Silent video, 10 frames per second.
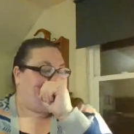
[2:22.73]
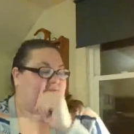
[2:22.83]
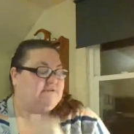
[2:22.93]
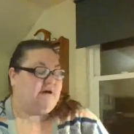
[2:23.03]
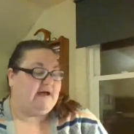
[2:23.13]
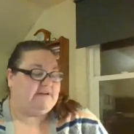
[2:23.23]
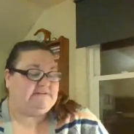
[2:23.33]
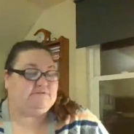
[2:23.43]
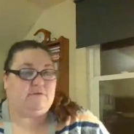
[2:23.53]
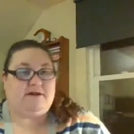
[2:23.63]
so, I
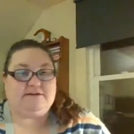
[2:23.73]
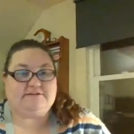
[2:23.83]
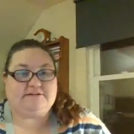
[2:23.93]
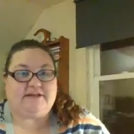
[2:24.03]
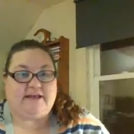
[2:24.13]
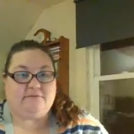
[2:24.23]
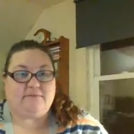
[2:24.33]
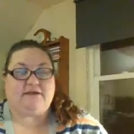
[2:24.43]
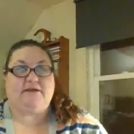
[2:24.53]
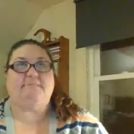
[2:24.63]
just wanted to take a
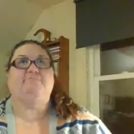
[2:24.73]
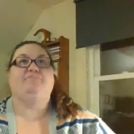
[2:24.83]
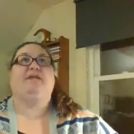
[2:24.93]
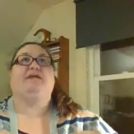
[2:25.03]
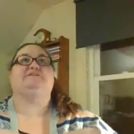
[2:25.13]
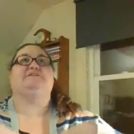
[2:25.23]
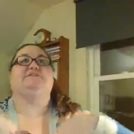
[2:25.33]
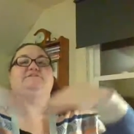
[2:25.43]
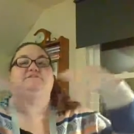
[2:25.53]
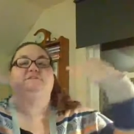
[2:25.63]
minute and
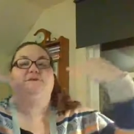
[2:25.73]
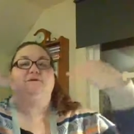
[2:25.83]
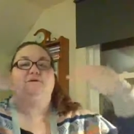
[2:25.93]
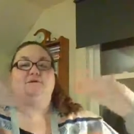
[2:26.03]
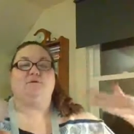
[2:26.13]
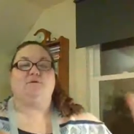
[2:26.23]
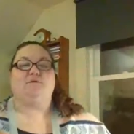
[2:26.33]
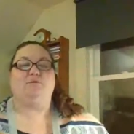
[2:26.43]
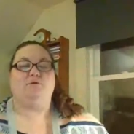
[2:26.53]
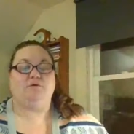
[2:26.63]
just
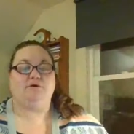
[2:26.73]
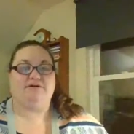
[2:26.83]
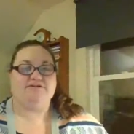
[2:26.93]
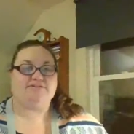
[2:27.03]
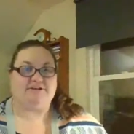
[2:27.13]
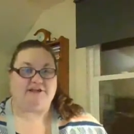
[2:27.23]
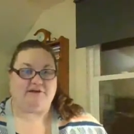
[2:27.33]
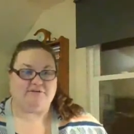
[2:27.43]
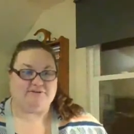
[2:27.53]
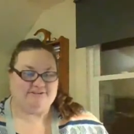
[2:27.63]
chill
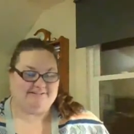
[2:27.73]
out